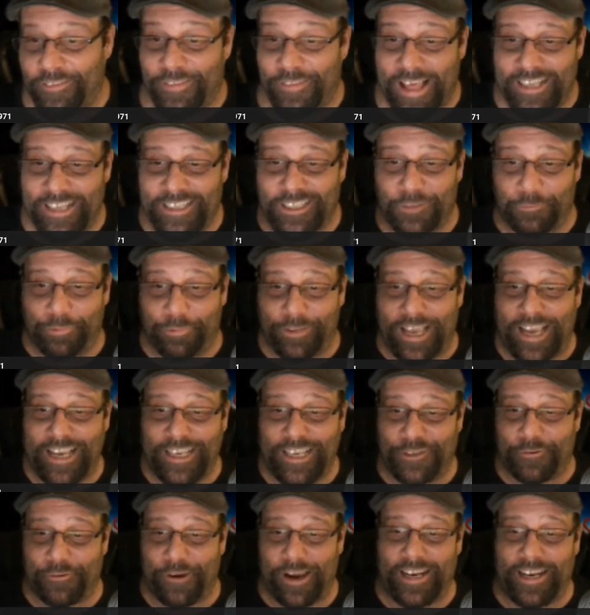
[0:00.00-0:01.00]
That's the place,
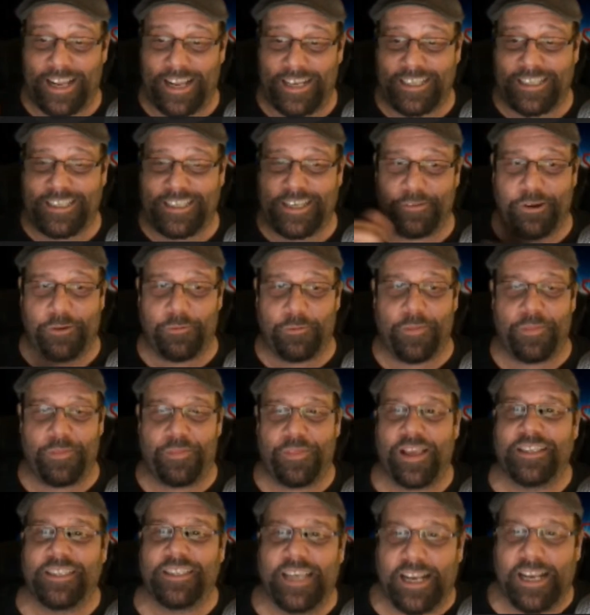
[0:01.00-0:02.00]
Craig 1971.
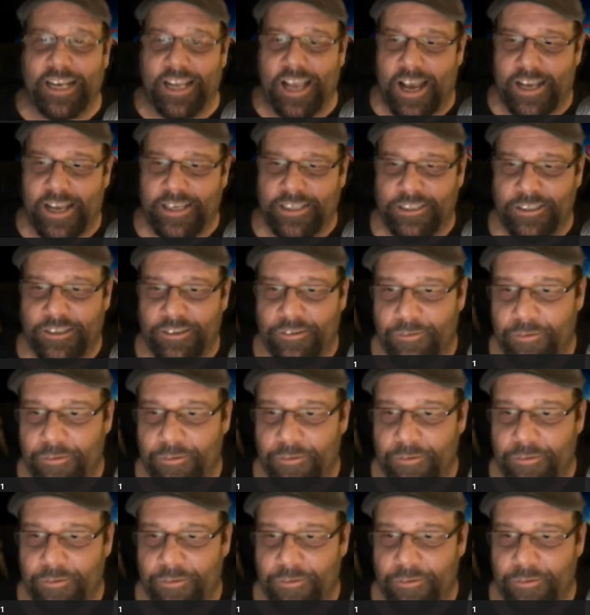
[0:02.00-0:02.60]
Thanks again, guys.